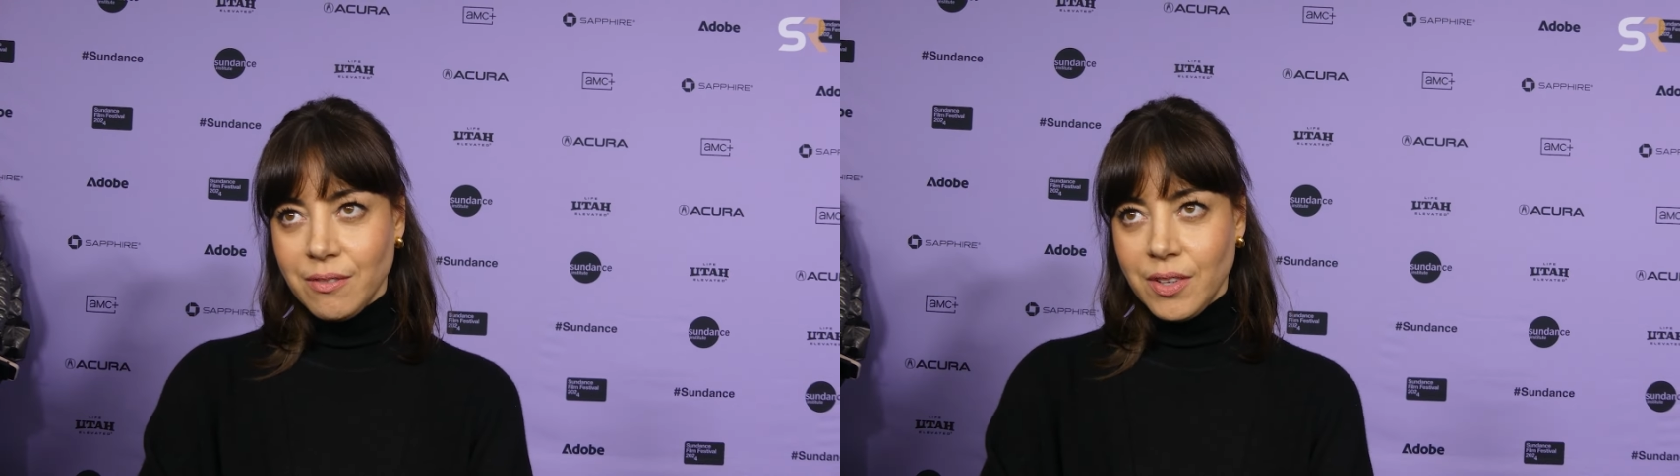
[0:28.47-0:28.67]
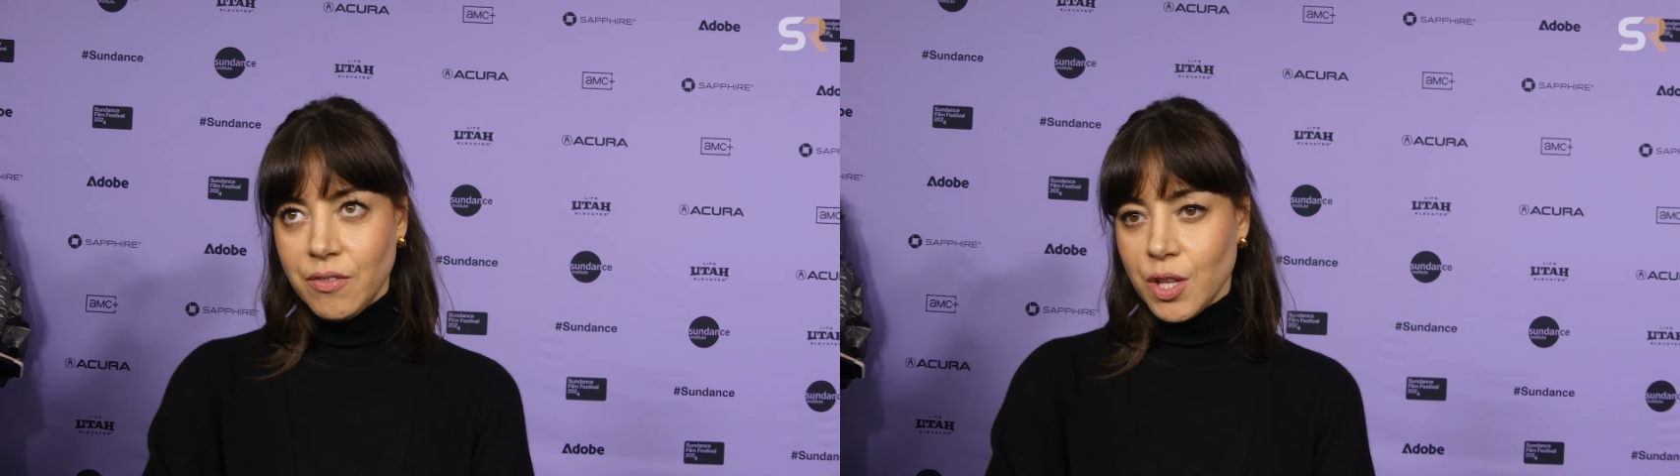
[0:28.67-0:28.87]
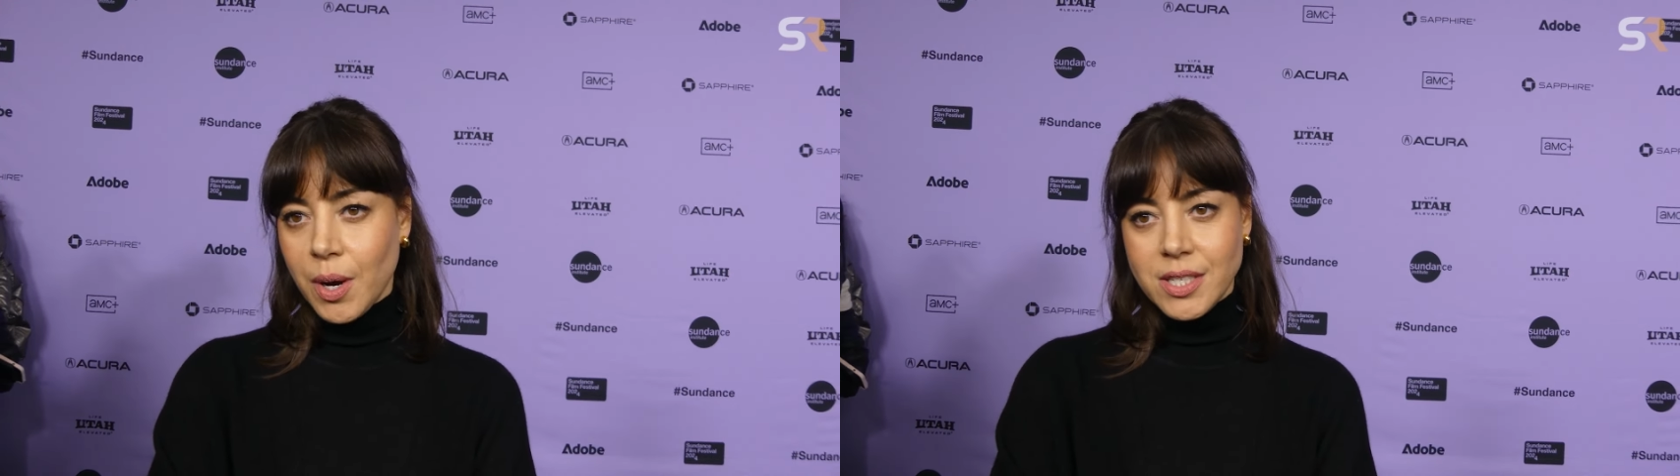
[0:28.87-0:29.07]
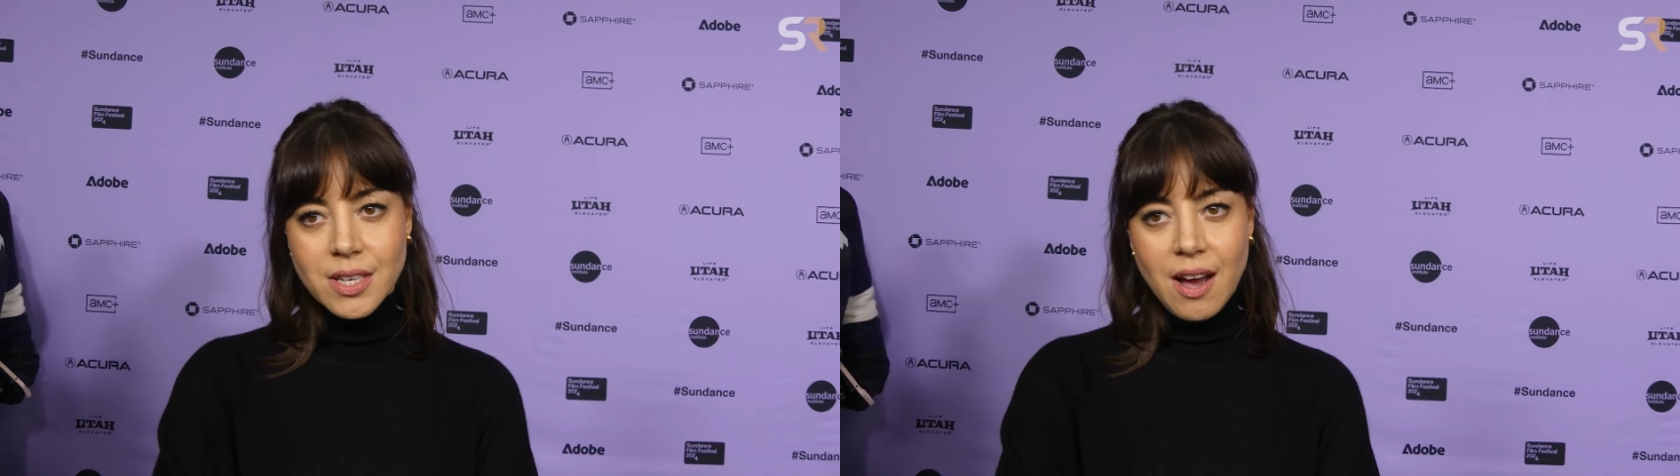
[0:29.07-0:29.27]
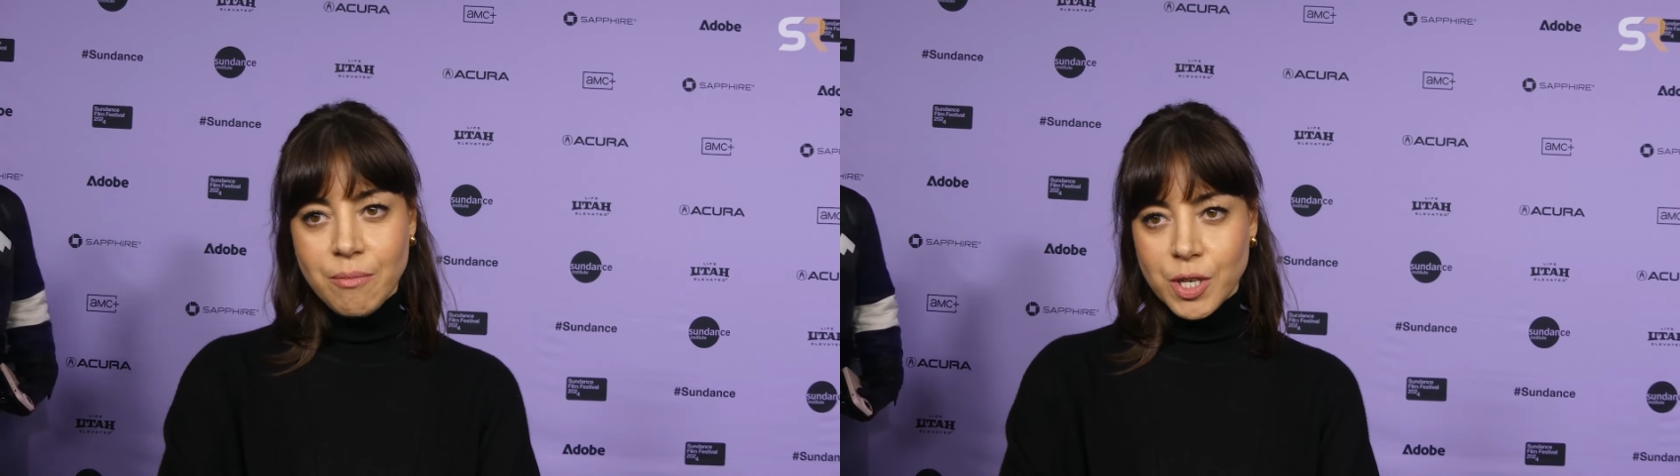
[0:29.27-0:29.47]
even though I
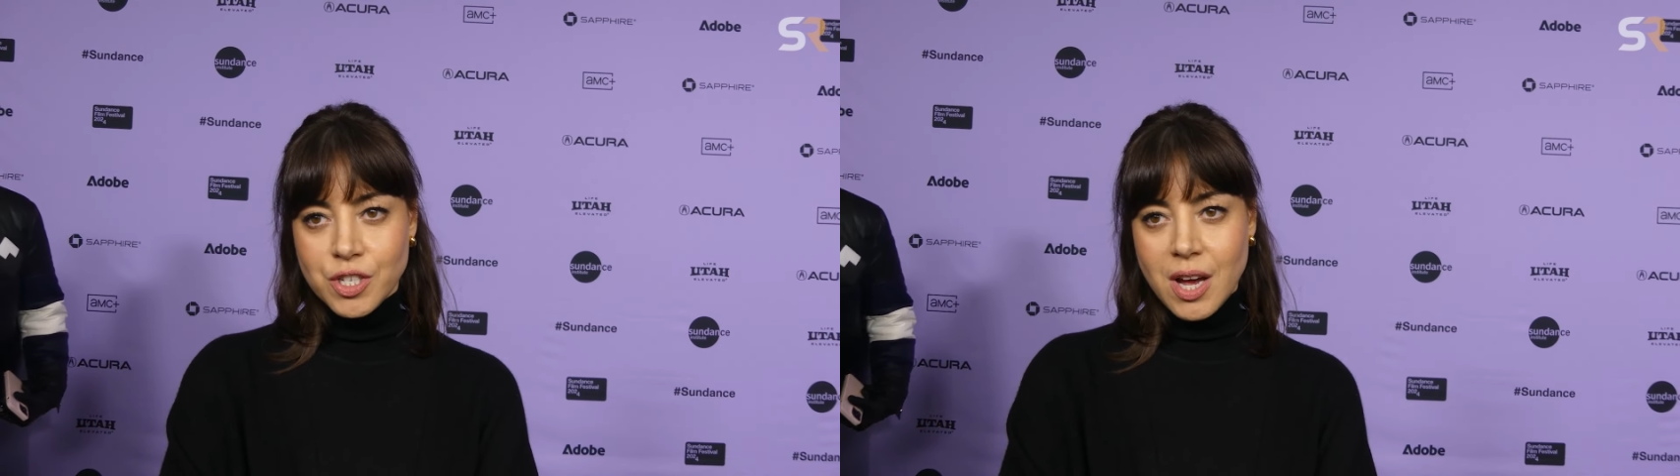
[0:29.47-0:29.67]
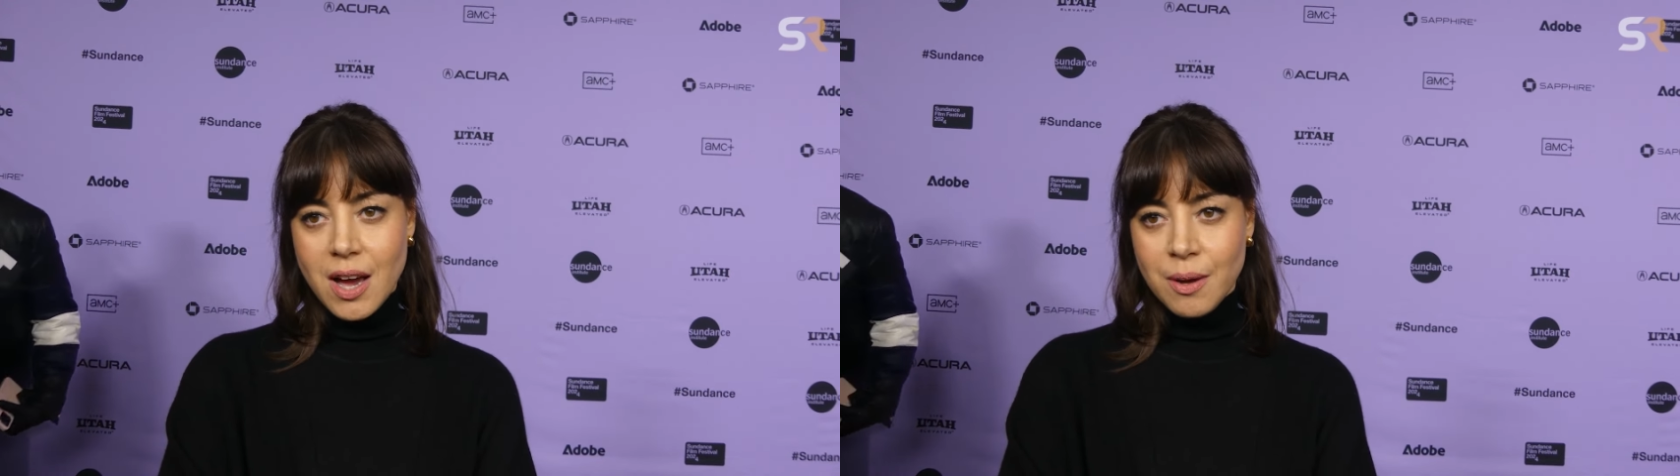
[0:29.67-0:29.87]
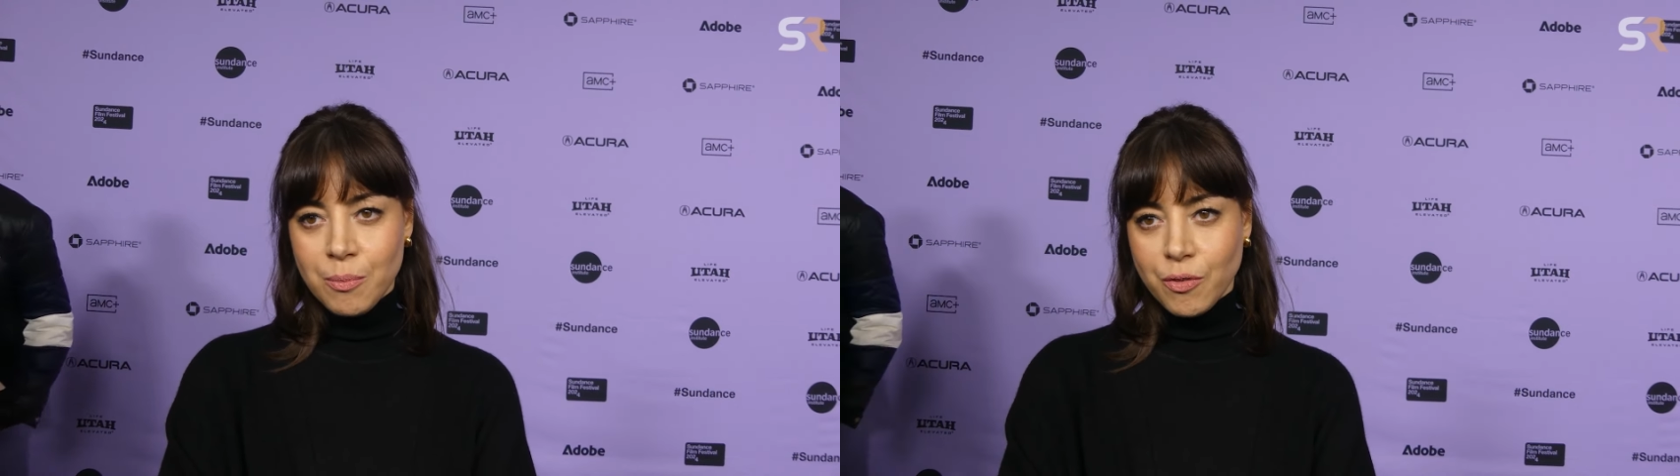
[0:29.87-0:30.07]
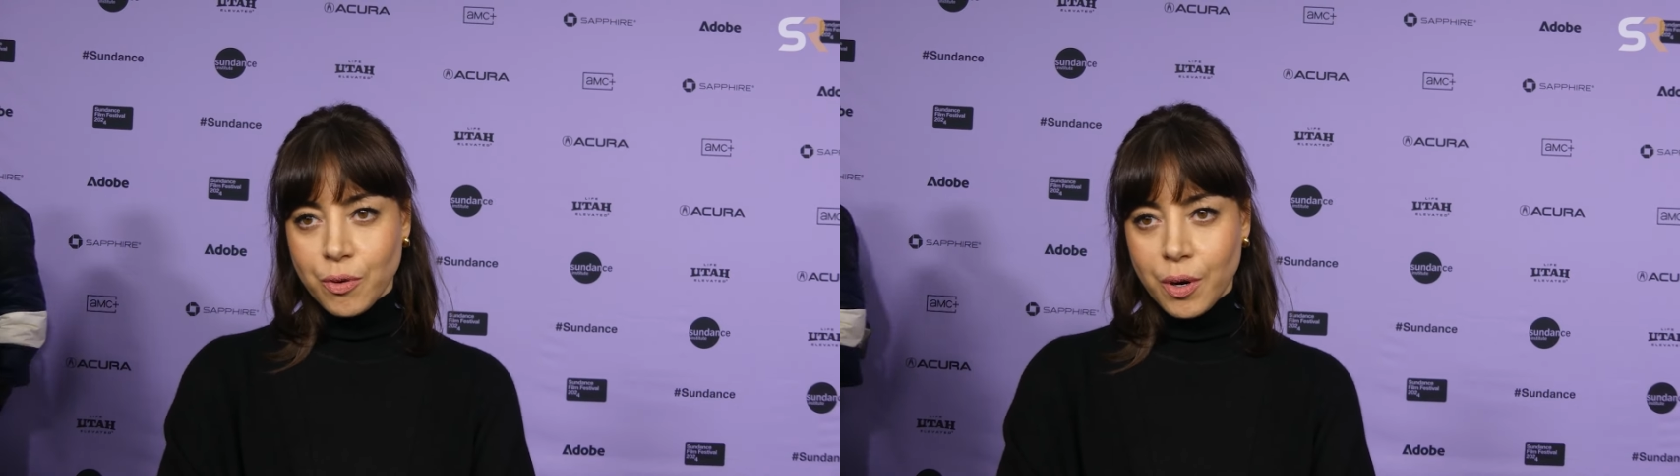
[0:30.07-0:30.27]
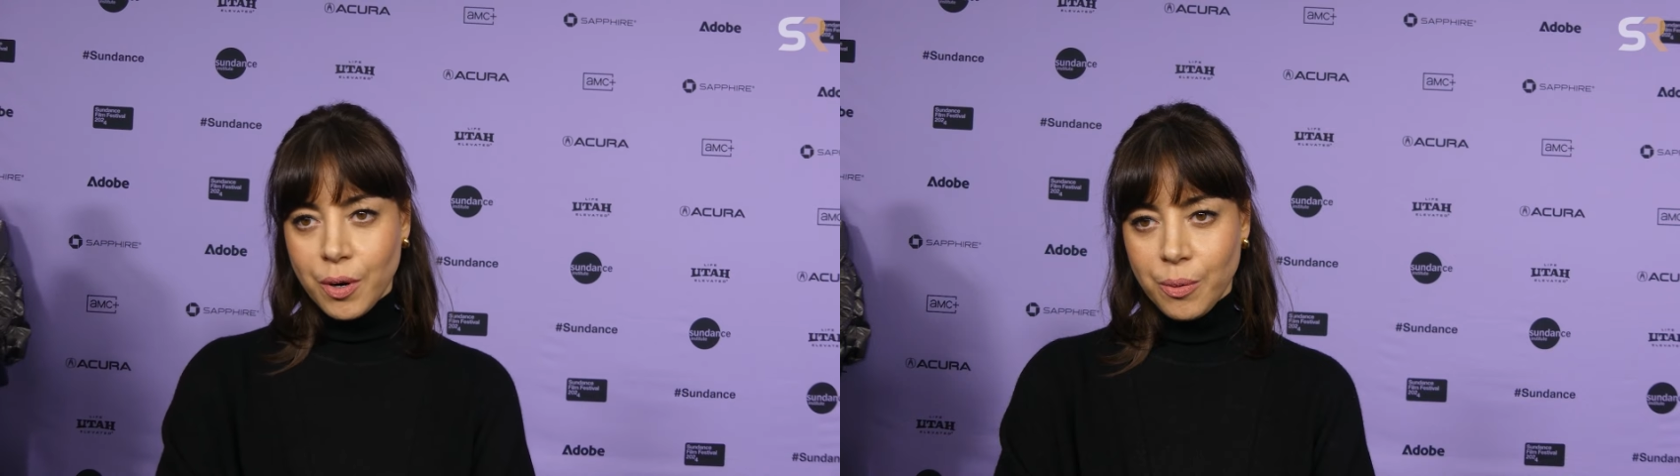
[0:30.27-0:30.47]
didn't have much time
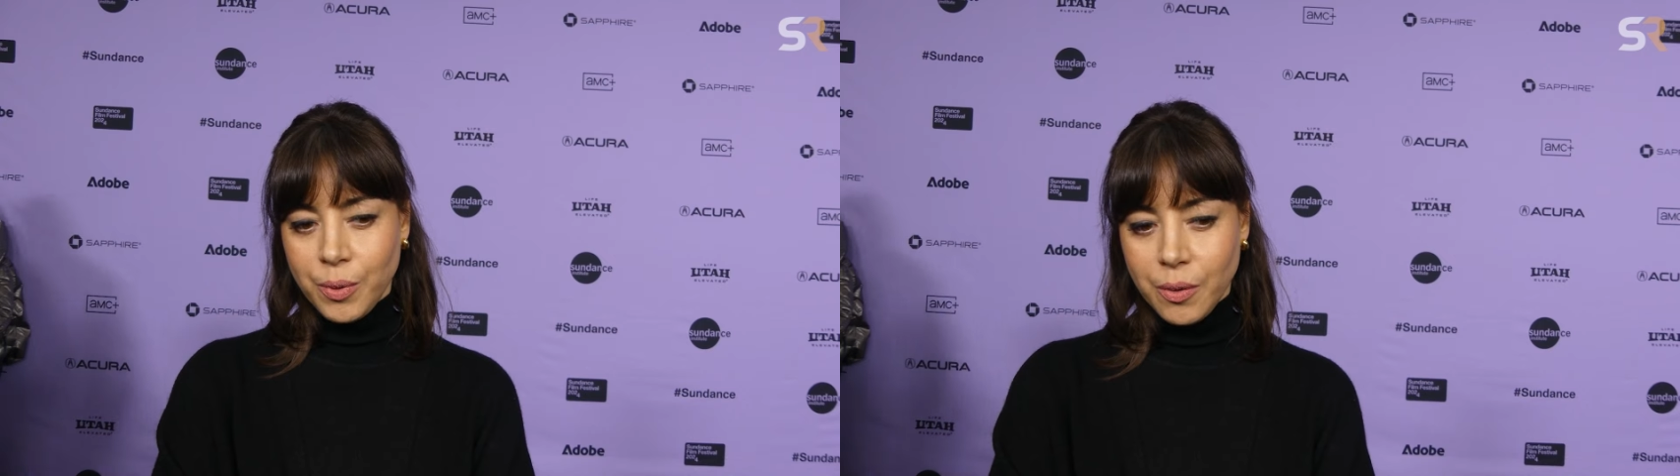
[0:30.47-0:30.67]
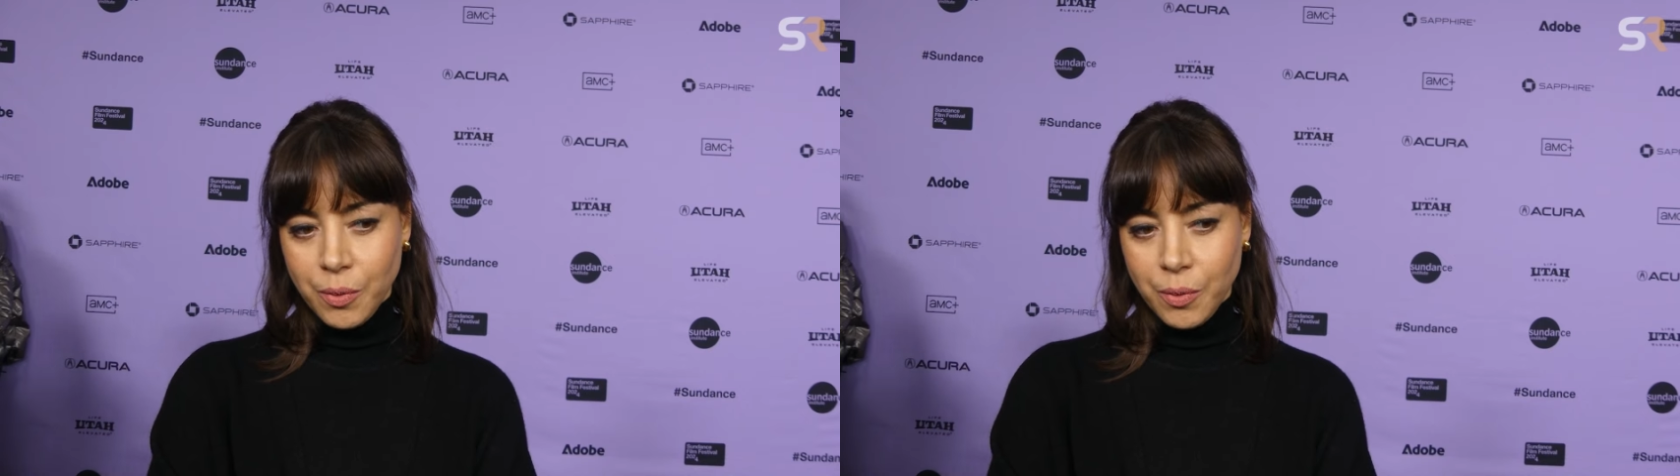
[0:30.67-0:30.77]
before we,